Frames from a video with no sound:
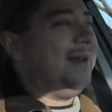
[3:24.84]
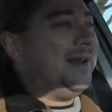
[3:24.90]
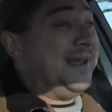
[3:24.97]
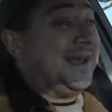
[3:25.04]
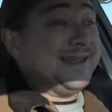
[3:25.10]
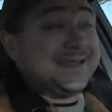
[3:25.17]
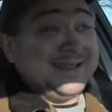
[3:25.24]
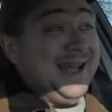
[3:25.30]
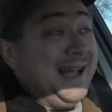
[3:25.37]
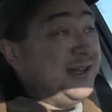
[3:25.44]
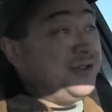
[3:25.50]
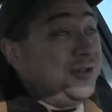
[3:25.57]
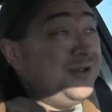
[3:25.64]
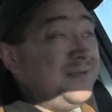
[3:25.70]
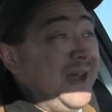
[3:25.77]
It's not
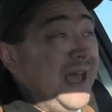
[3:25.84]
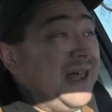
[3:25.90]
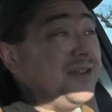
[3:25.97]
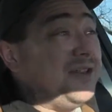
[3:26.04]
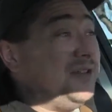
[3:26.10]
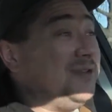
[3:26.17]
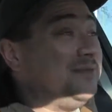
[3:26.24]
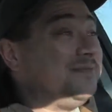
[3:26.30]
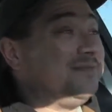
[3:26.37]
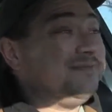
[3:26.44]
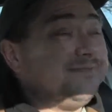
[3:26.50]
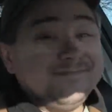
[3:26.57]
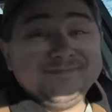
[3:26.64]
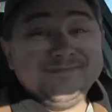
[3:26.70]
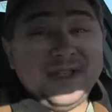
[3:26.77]
good value.
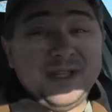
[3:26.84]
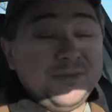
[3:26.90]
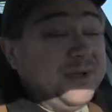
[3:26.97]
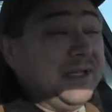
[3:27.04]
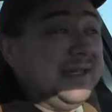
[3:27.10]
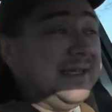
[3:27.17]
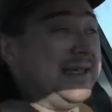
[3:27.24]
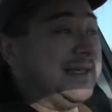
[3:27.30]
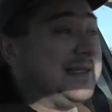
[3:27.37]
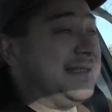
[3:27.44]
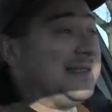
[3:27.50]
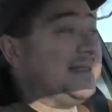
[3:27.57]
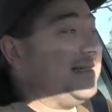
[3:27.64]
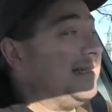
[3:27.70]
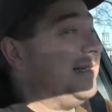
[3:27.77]
It really
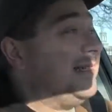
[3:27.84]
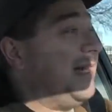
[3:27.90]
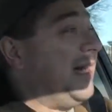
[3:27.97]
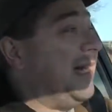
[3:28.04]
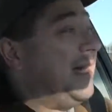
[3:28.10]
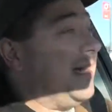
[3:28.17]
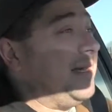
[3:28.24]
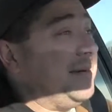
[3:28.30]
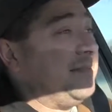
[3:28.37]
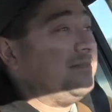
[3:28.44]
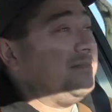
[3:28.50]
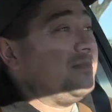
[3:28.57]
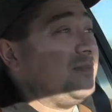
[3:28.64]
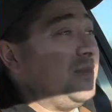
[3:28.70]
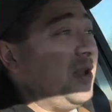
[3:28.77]
isn't.
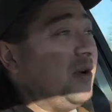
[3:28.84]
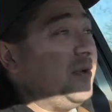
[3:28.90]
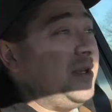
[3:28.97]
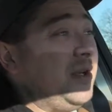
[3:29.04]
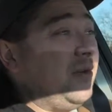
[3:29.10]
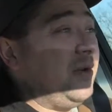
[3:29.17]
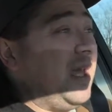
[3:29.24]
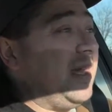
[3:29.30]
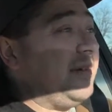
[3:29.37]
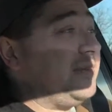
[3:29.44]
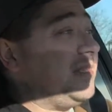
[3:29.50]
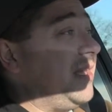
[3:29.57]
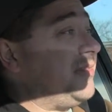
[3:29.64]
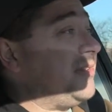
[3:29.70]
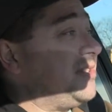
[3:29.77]
We don't have
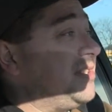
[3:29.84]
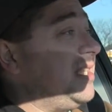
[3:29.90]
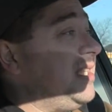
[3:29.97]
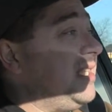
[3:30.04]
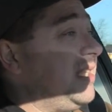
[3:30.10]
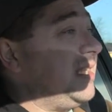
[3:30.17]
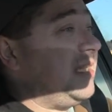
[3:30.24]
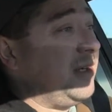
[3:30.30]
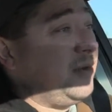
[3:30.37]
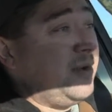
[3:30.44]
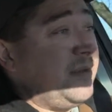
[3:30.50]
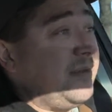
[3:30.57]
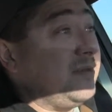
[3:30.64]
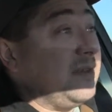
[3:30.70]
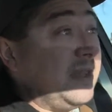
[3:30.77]
leather seating in here. We
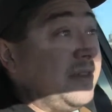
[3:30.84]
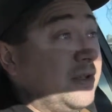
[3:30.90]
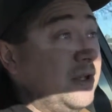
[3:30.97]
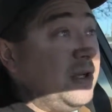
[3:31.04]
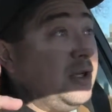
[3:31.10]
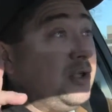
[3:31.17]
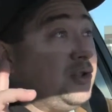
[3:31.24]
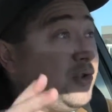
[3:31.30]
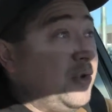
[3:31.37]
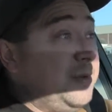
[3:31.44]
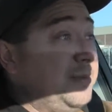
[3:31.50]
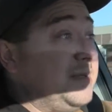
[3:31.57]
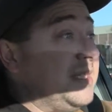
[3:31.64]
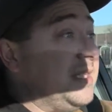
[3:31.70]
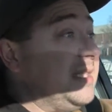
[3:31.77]
have leather trimmed